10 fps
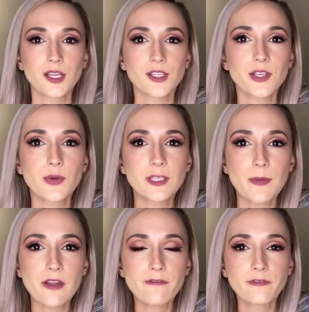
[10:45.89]
So it's
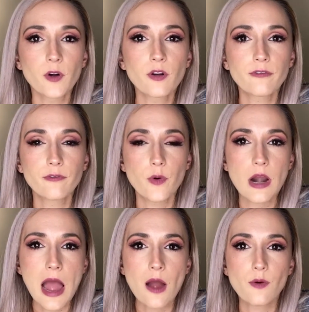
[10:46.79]
been a full
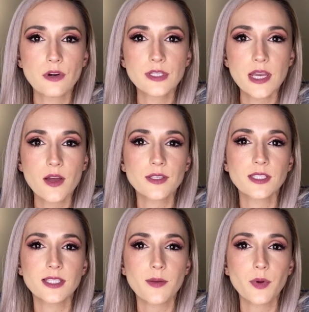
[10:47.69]
4 hours now
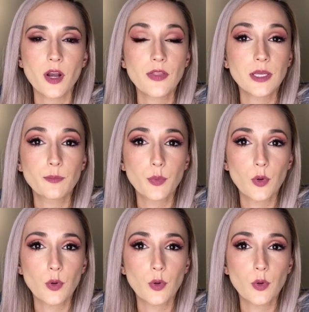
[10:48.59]
since I put on the